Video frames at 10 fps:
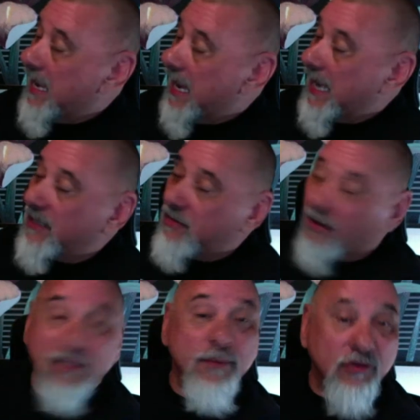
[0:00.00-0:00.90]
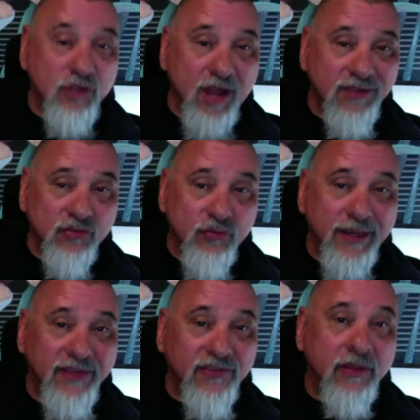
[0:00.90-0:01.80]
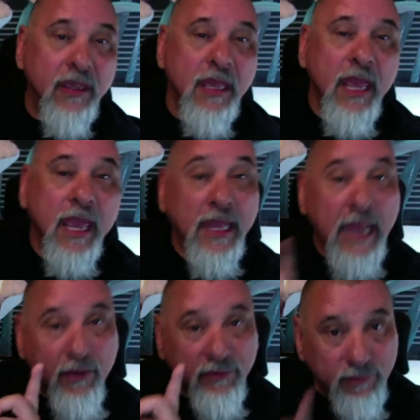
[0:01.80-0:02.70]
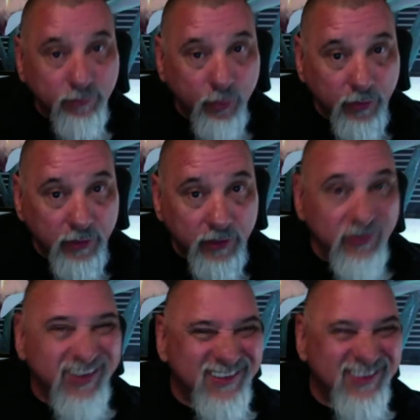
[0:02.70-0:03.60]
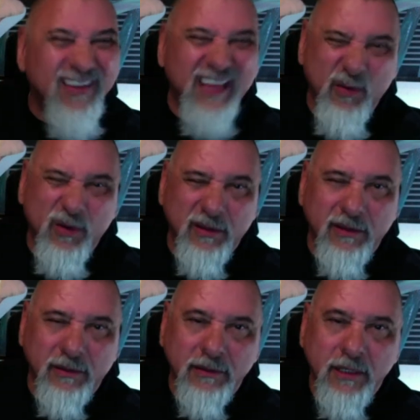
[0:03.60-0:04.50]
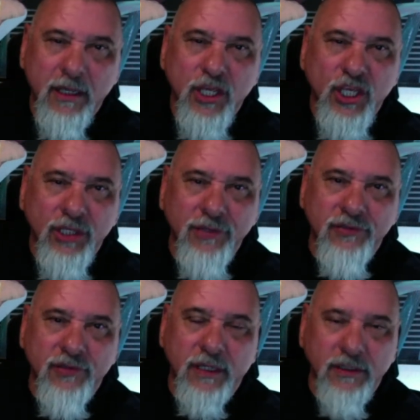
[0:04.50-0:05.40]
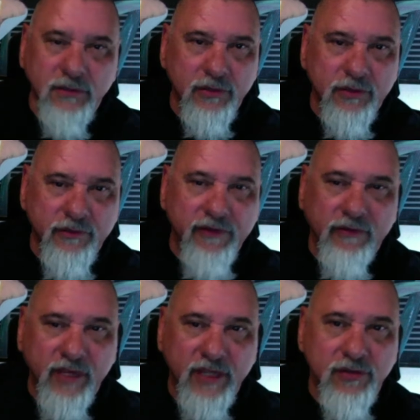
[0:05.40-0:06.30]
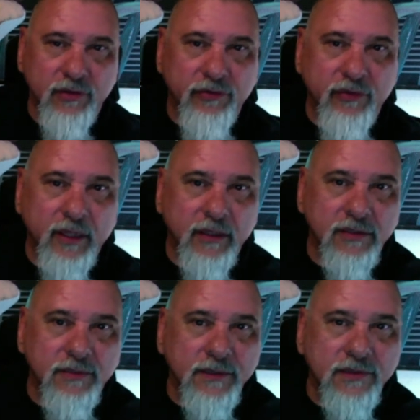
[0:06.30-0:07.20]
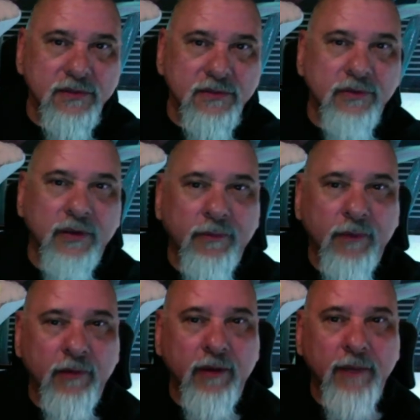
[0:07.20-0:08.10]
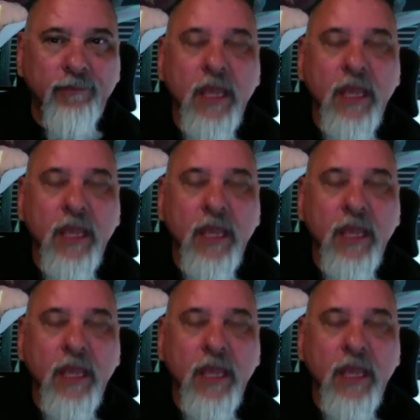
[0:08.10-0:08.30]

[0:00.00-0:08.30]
And it talks about God's grace and how it's important to you. And it's like one of the huge things on your foundational thing. That's my sister there. All right.